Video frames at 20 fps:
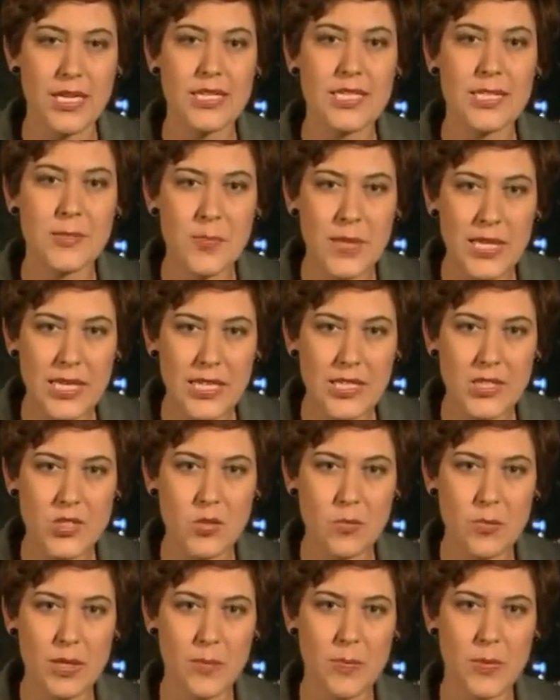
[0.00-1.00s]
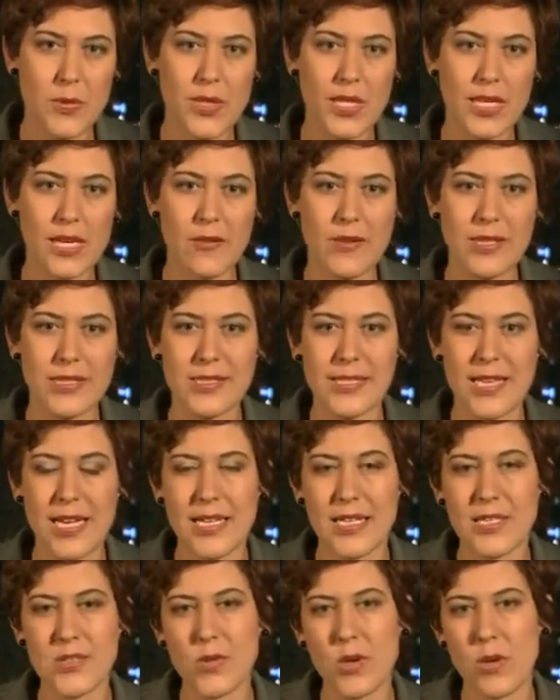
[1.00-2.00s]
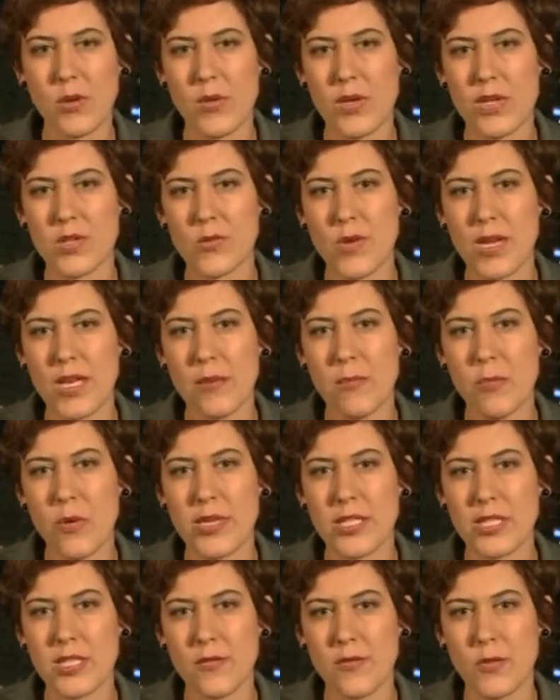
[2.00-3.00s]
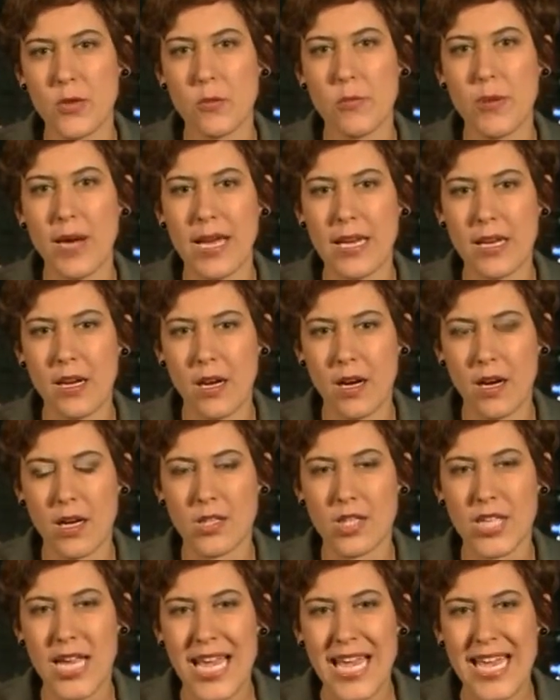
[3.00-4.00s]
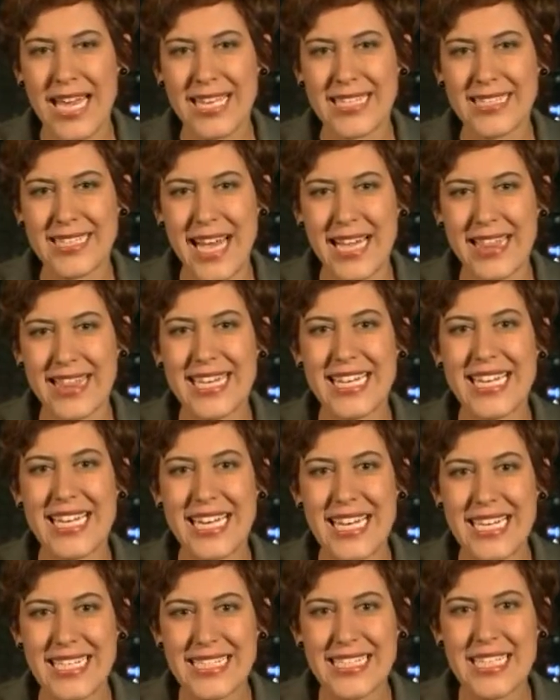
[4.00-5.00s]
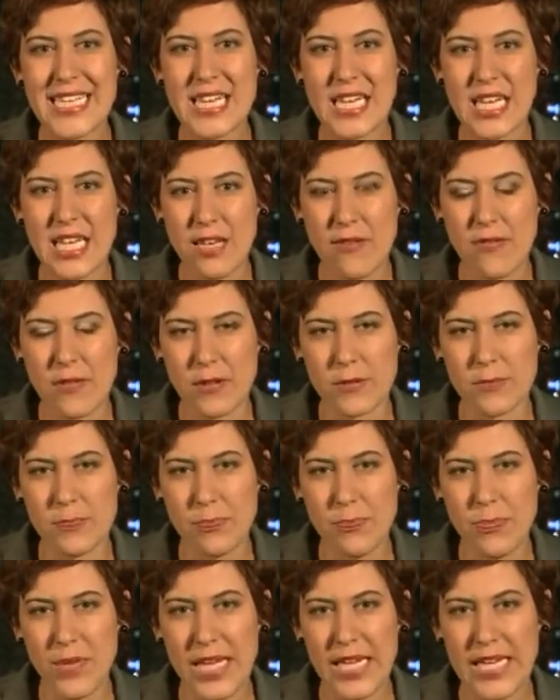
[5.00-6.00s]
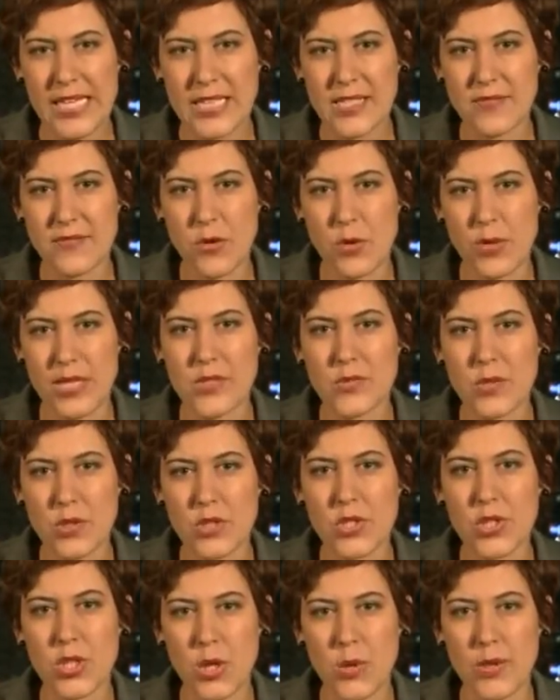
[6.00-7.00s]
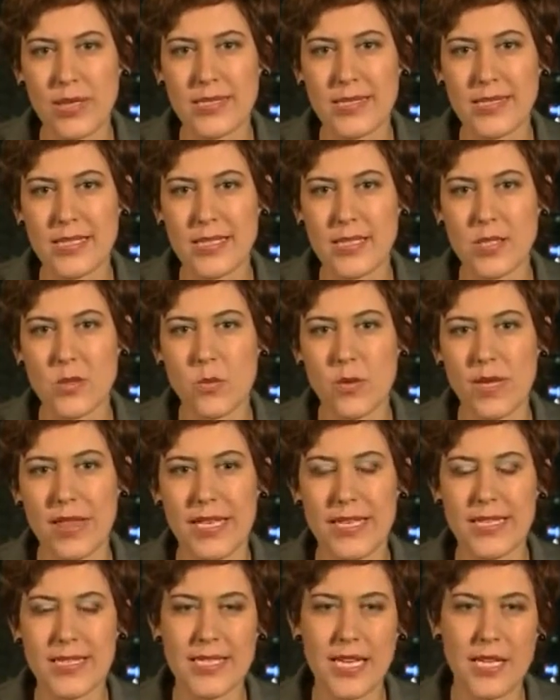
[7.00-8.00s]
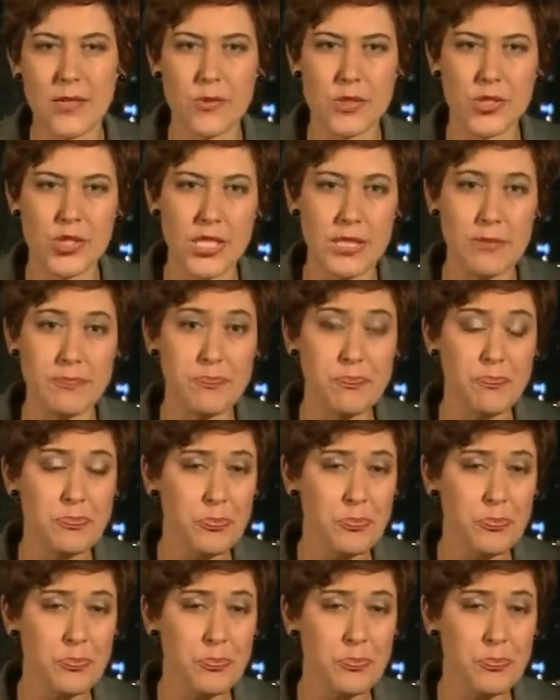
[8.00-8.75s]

speaking to people here inside Israel, the Israeli point of view, by and large, is that the lesser evil is for Israel to coexist with the Assad regime.